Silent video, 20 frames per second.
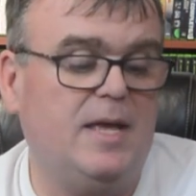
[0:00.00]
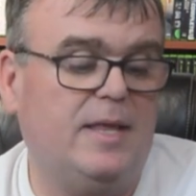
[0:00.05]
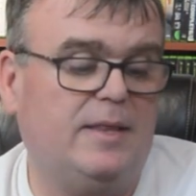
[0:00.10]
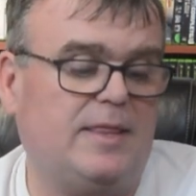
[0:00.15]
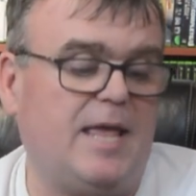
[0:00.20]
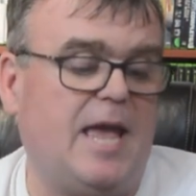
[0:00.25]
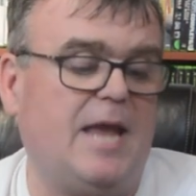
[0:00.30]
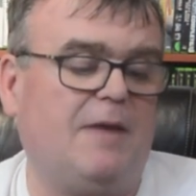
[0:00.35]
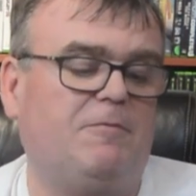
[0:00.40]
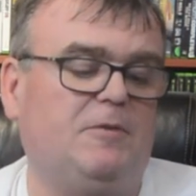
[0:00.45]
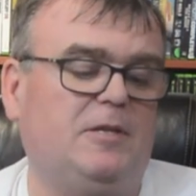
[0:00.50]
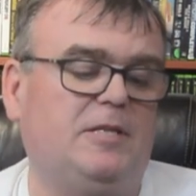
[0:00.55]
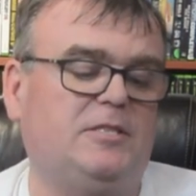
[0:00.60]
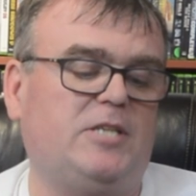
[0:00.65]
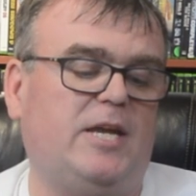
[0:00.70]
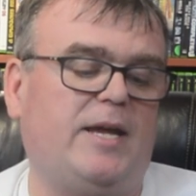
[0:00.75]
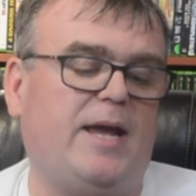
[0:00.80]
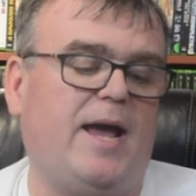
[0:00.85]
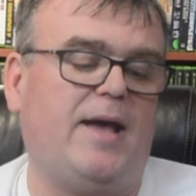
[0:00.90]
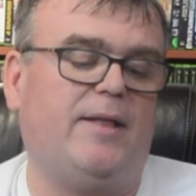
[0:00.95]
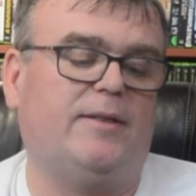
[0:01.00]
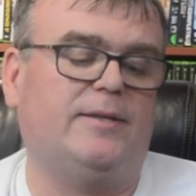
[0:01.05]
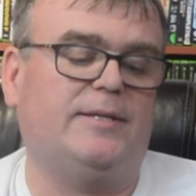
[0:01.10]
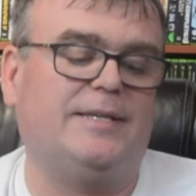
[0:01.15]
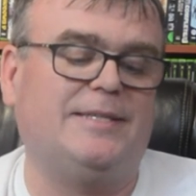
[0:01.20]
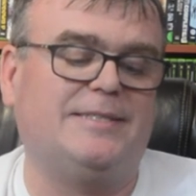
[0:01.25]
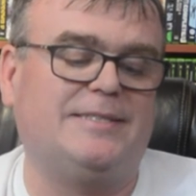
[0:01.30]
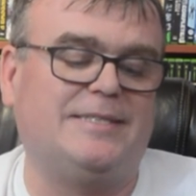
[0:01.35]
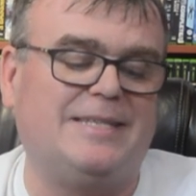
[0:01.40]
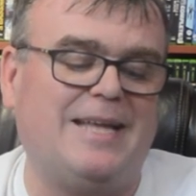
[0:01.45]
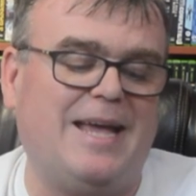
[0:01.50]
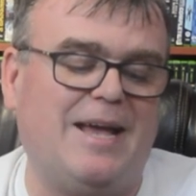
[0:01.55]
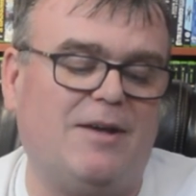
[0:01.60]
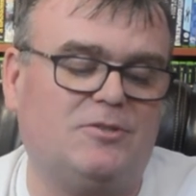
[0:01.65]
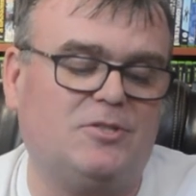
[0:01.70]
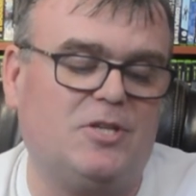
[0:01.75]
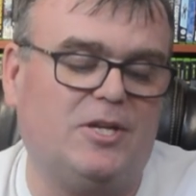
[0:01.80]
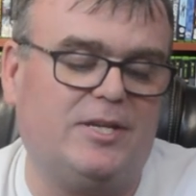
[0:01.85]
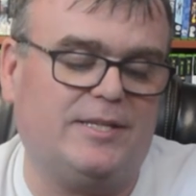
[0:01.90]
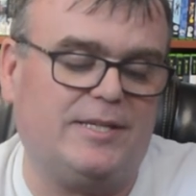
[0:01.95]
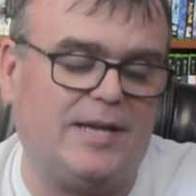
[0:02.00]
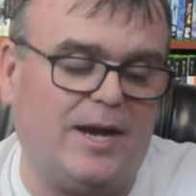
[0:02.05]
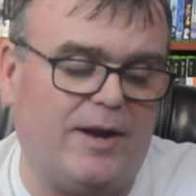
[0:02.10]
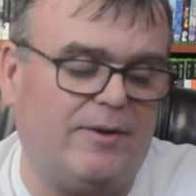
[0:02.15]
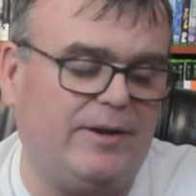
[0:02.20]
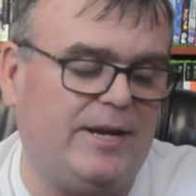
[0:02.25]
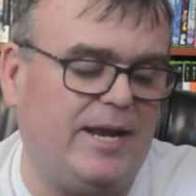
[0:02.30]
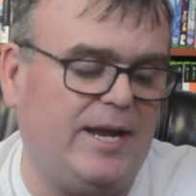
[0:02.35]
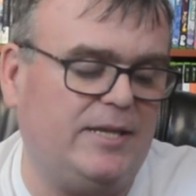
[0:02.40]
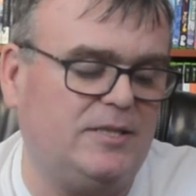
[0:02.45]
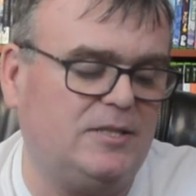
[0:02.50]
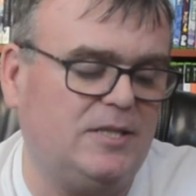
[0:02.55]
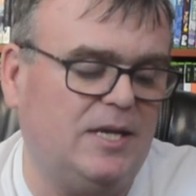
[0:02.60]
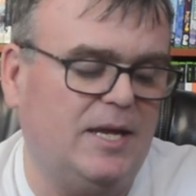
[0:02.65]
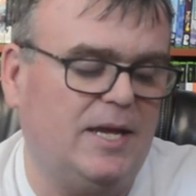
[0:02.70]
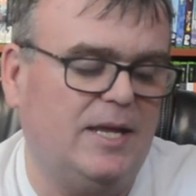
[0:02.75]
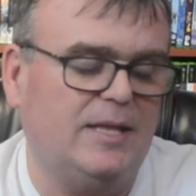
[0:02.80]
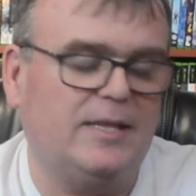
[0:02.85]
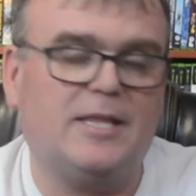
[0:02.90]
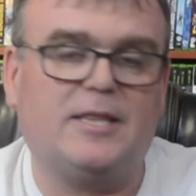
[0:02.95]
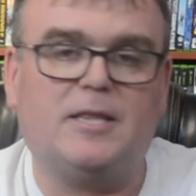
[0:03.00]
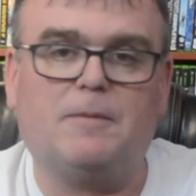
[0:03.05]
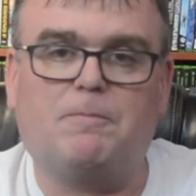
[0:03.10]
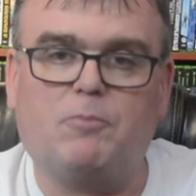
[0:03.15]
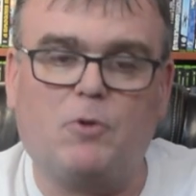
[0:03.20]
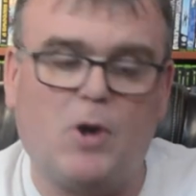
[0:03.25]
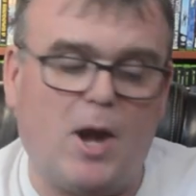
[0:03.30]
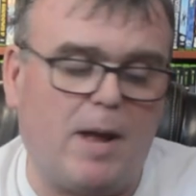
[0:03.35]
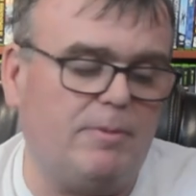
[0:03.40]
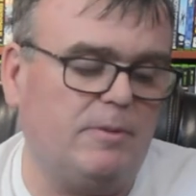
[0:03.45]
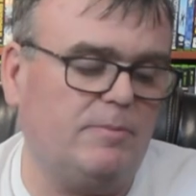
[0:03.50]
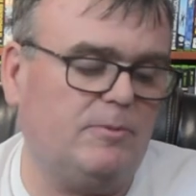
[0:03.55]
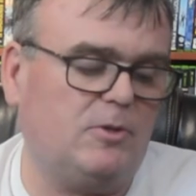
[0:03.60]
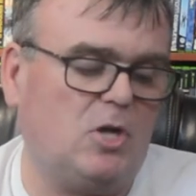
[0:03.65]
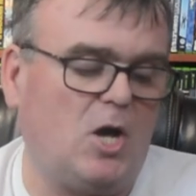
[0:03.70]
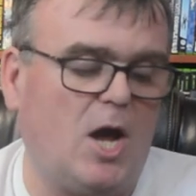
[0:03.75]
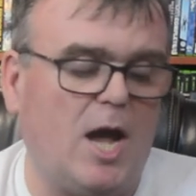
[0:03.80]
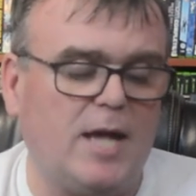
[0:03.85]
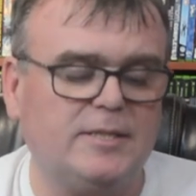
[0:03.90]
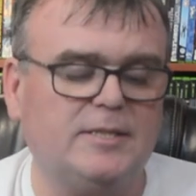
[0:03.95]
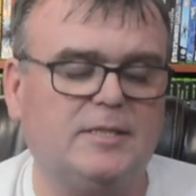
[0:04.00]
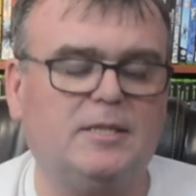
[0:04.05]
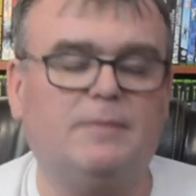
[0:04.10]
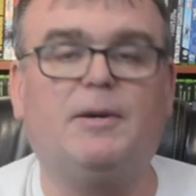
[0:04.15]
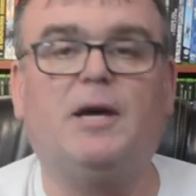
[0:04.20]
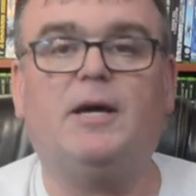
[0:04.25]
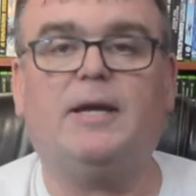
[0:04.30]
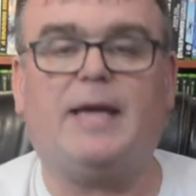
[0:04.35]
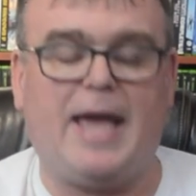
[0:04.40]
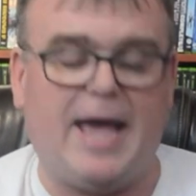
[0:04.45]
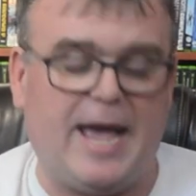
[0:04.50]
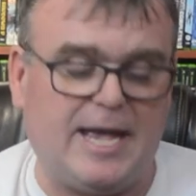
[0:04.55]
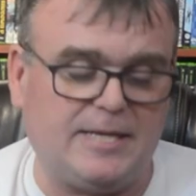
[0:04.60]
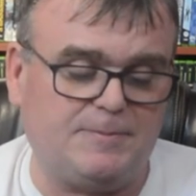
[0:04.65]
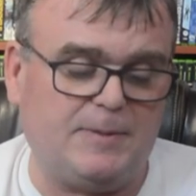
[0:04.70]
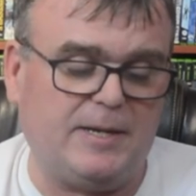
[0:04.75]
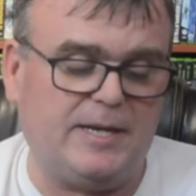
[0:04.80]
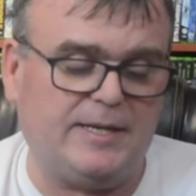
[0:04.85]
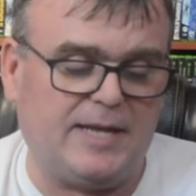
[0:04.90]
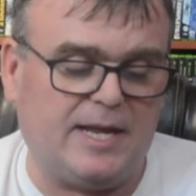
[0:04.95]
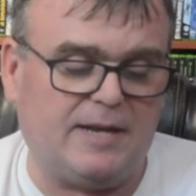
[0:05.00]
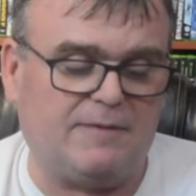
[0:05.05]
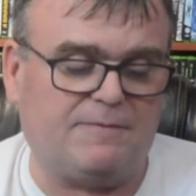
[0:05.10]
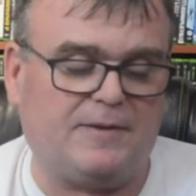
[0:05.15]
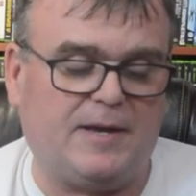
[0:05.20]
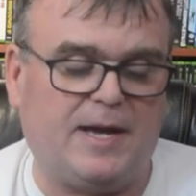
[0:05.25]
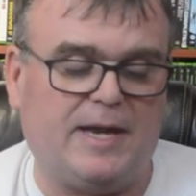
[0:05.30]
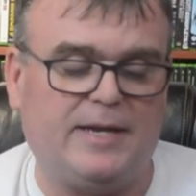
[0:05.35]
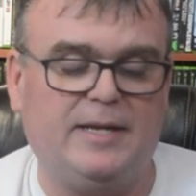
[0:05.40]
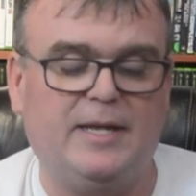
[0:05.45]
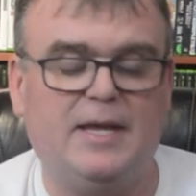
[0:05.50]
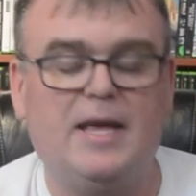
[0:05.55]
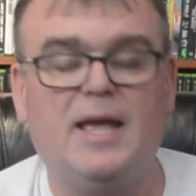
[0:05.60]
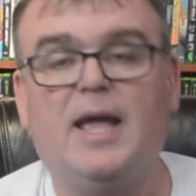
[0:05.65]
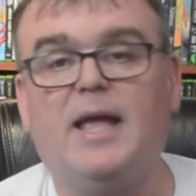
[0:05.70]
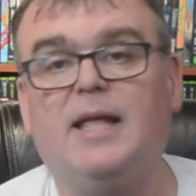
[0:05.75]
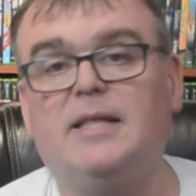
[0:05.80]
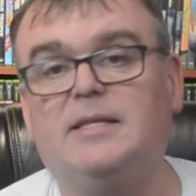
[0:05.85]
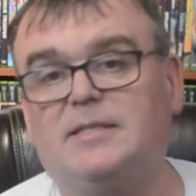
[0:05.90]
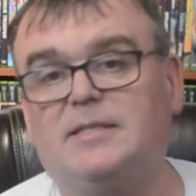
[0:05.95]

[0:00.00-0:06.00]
Thankfully, Jay Hallett has announced on Atari Age that the problem causing the bug has been identified, and